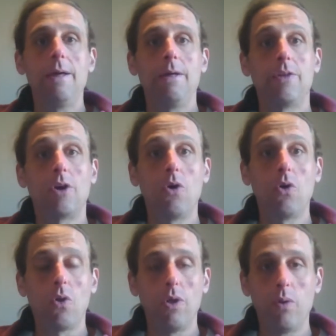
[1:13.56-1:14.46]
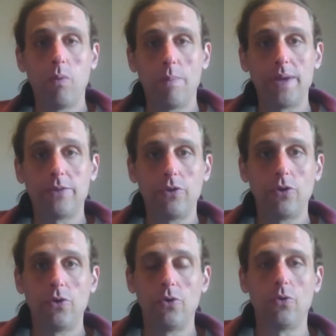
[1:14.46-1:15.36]
The goal will be
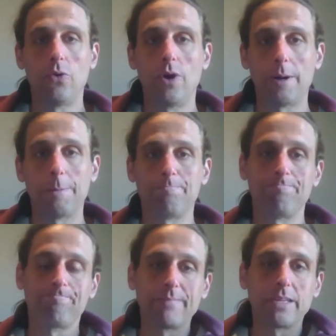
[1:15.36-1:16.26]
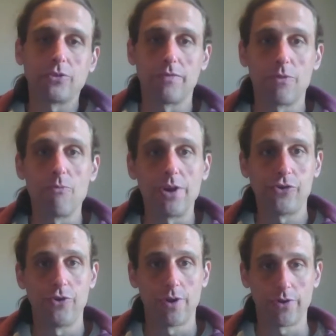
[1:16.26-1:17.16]
to sort of
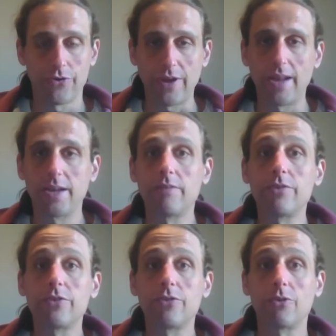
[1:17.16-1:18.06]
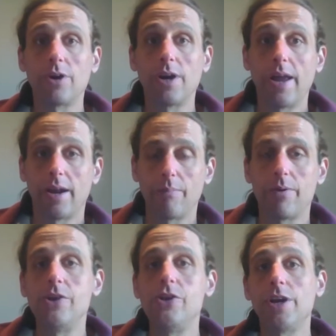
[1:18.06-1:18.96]
enrich your understanding of the story and
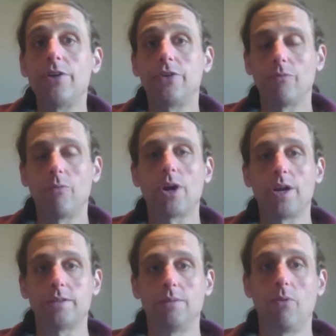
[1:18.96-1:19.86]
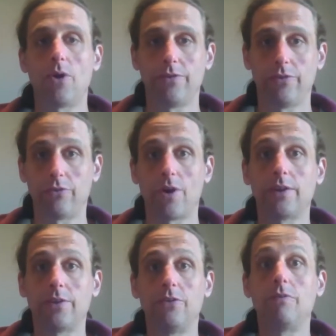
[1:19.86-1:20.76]
appreciation of what it is that Borges is trying
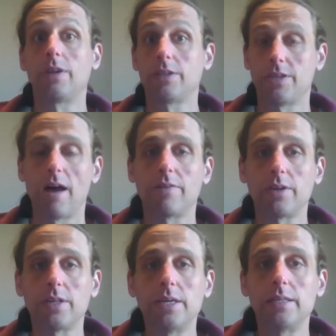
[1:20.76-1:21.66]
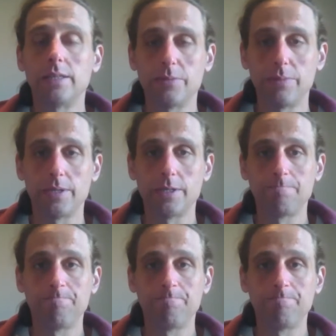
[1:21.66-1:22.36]
to do philosophically in this piece.